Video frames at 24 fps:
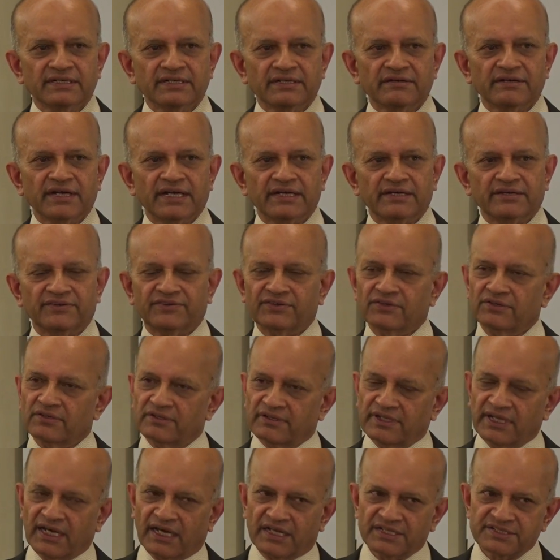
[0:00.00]
Right? So
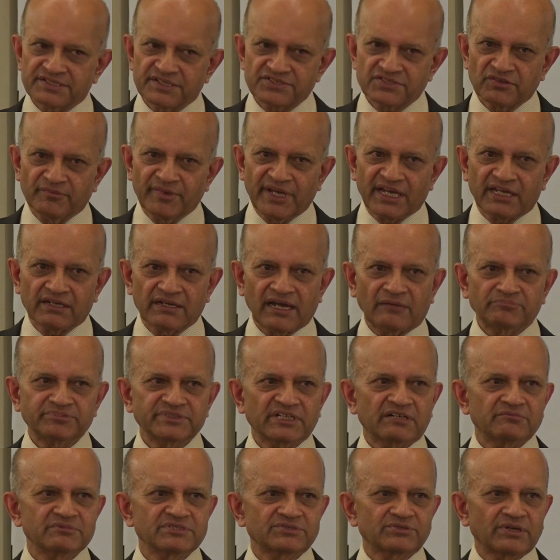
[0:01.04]
the answer is to make it
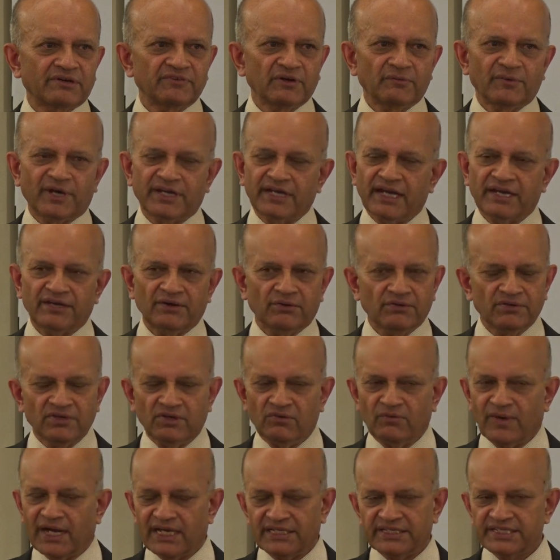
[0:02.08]
applicable to everyone. I don't know
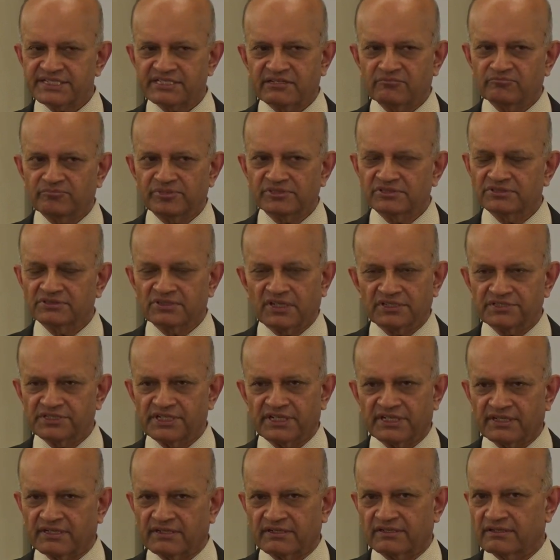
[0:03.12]
why the simple logic
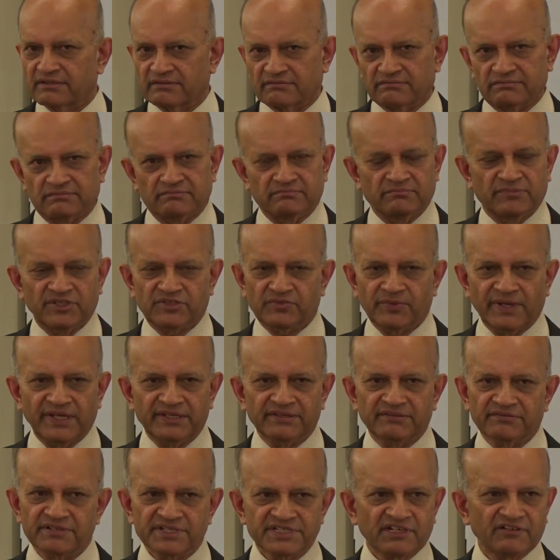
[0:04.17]
between
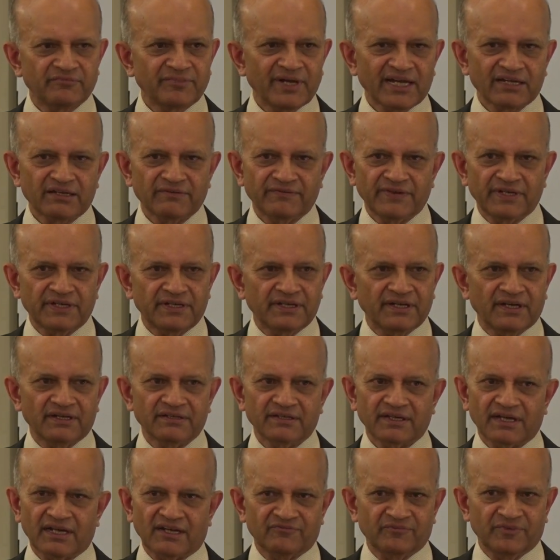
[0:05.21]
the Reserve Bank of India and
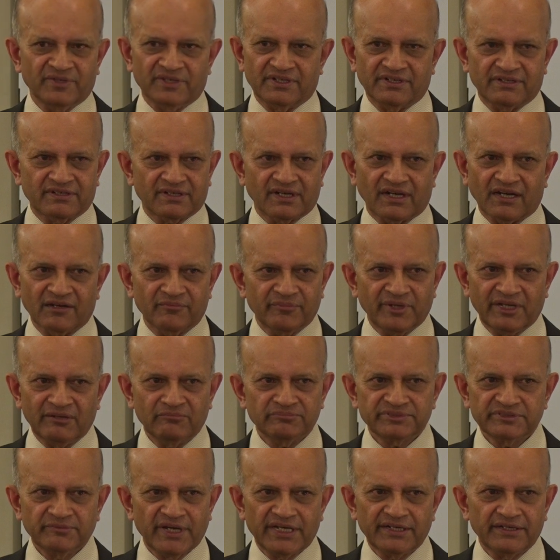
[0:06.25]
the government can't be
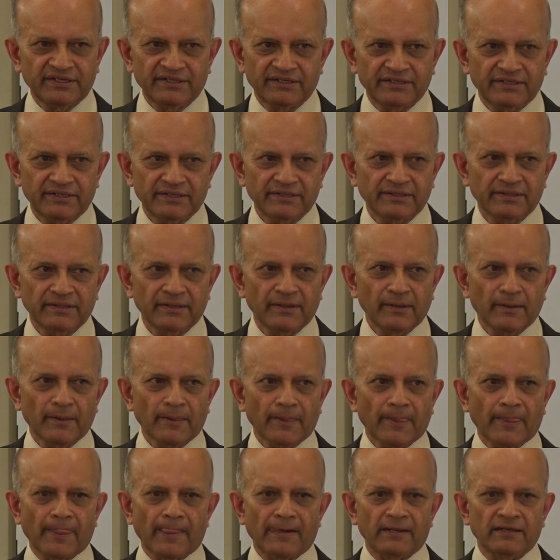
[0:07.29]
implemented.
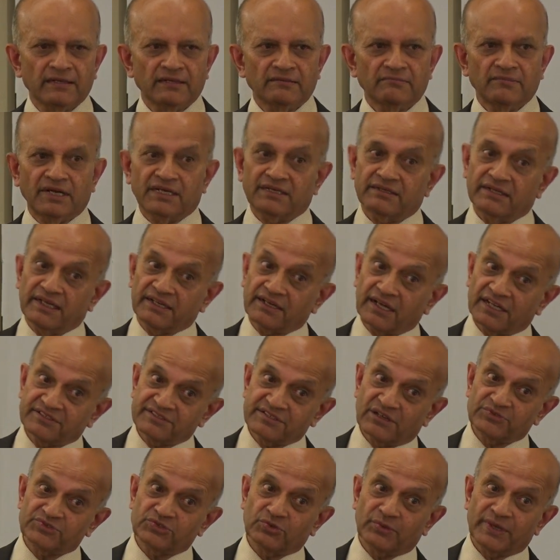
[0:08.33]
But it cuts
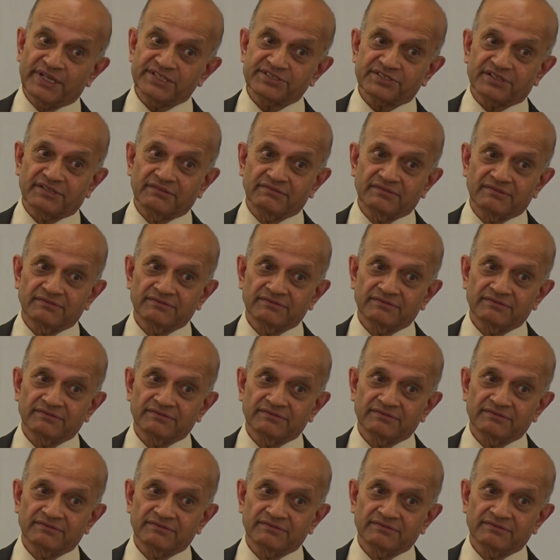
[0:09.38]
out suasion.